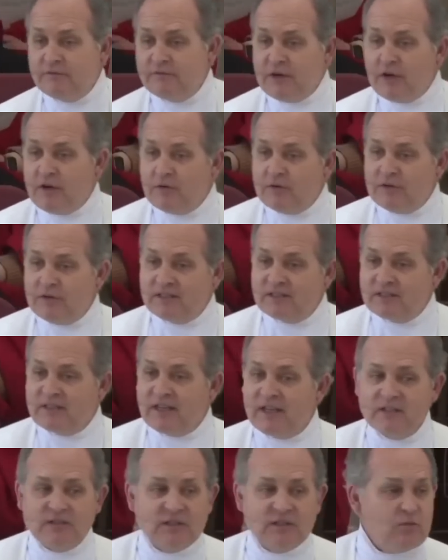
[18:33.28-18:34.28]
to vote, it
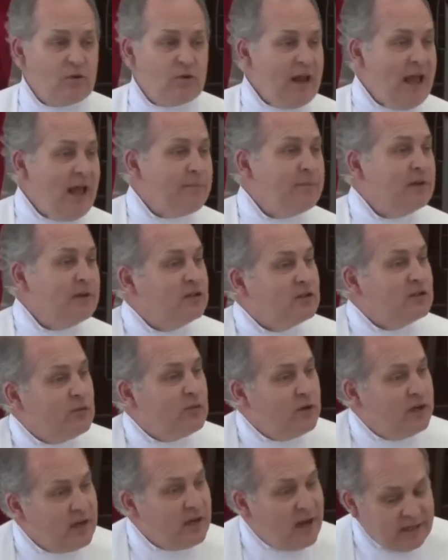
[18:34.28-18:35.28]
says, is what happened in
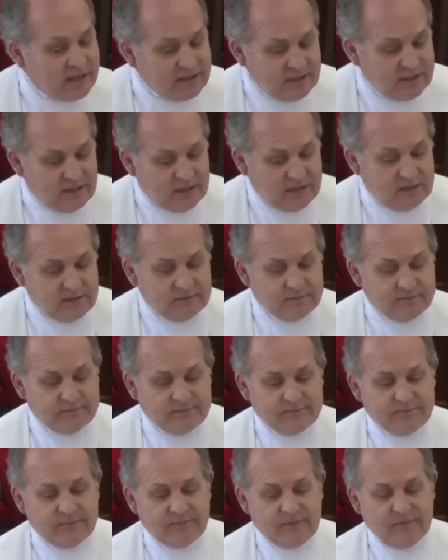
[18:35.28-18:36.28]
2019.
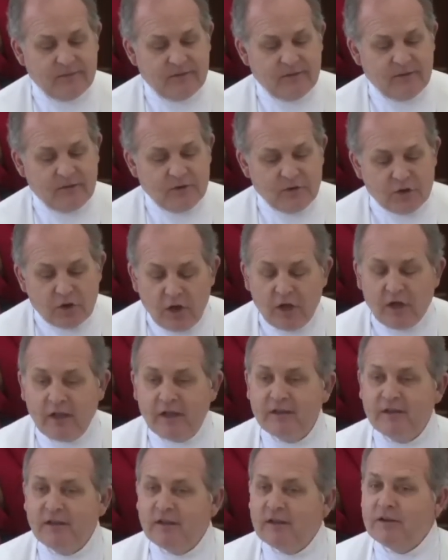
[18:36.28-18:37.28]

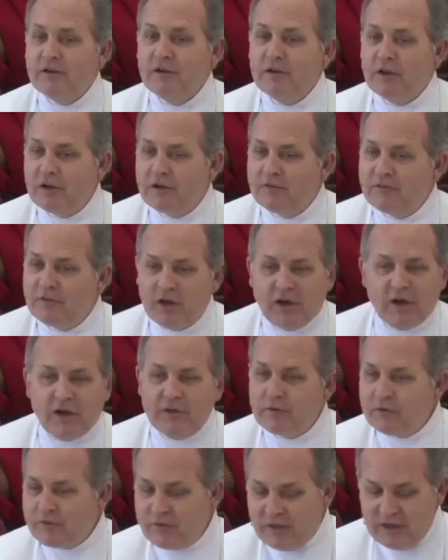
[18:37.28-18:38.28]
None, none of the
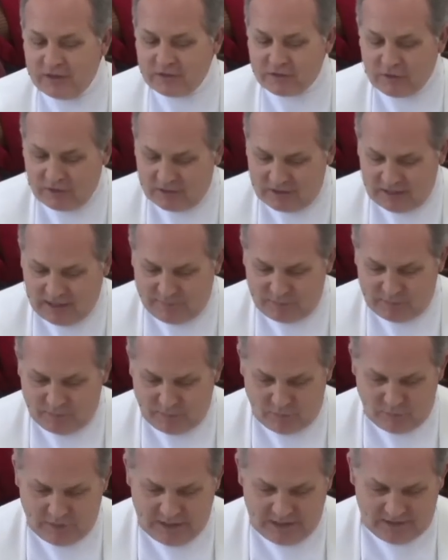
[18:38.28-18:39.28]
other things are
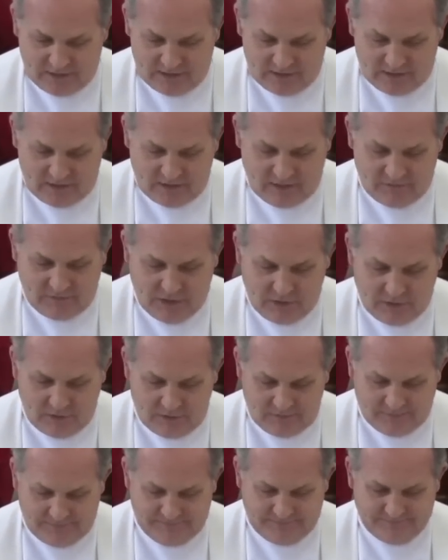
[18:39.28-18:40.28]
acceptable reasons to
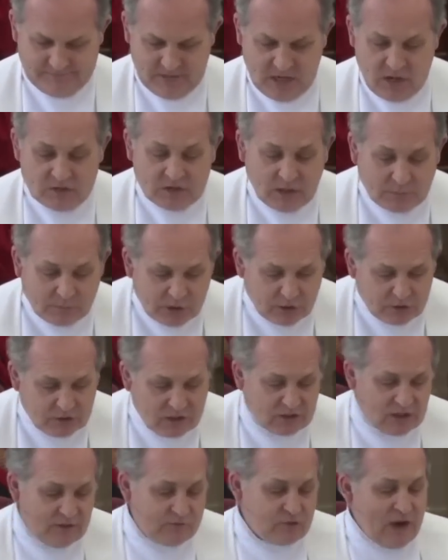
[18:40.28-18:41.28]
vote. Some
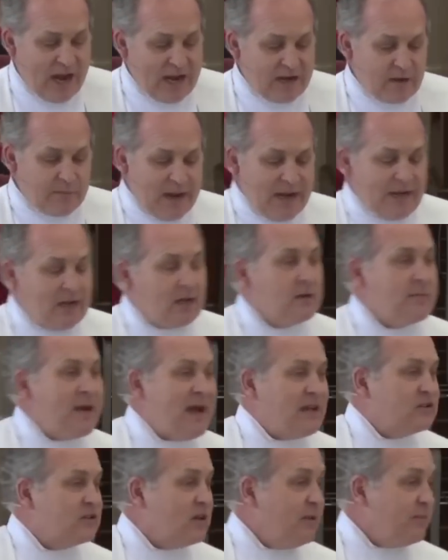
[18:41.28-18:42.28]
churches have tried to make it
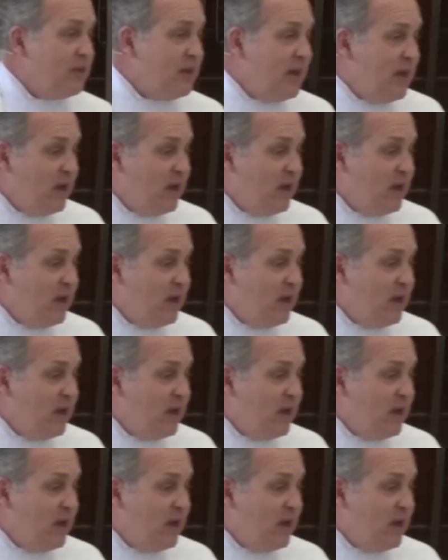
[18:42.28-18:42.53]
about something